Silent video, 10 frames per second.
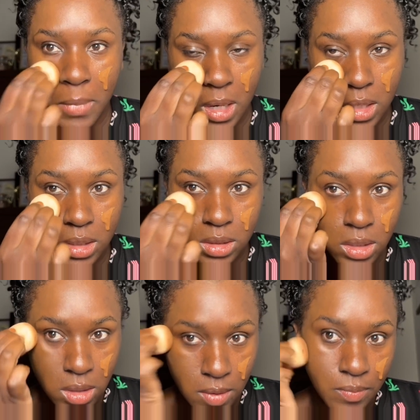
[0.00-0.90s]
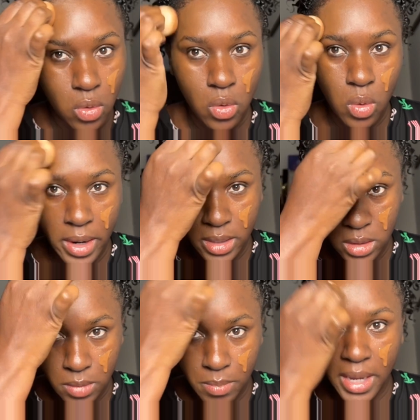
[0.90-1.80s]
That is quite a
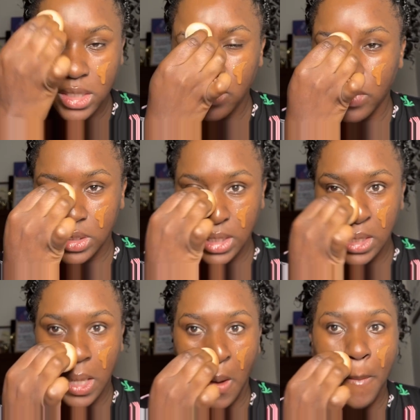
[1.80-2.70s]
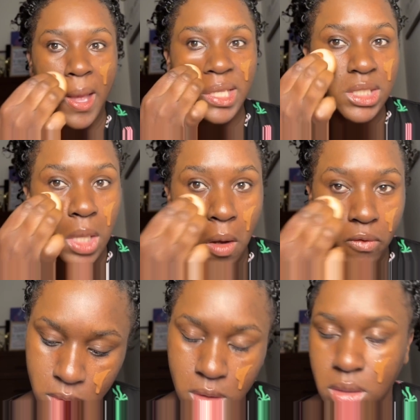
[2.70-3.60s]
good match if I say so myself,
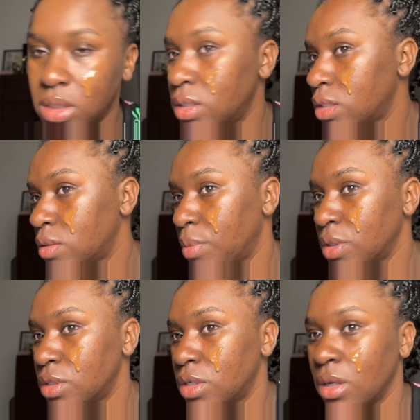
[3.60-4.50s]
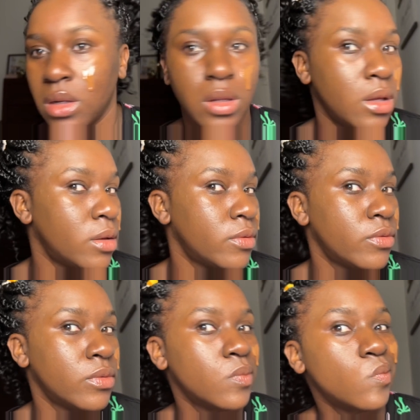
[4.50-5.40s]
unless I just sponged it all off.
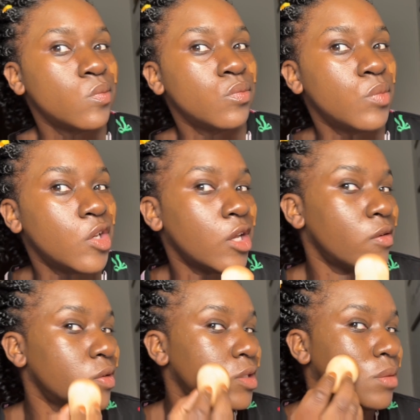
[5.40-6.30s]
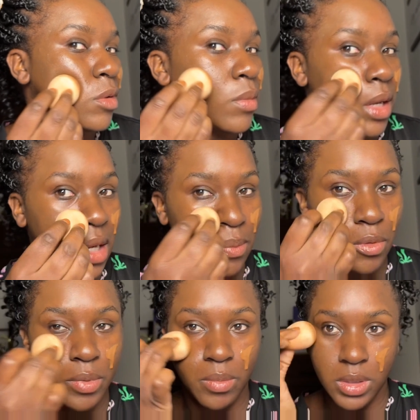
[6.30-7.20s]
But it covered some of my
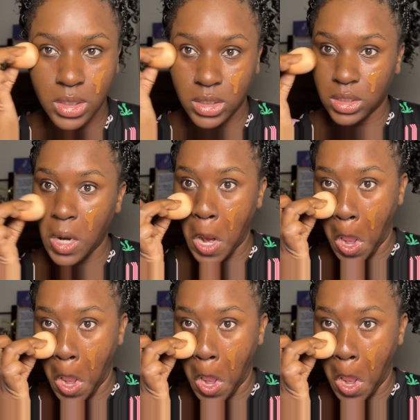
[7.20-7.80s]
hyperpigmentation.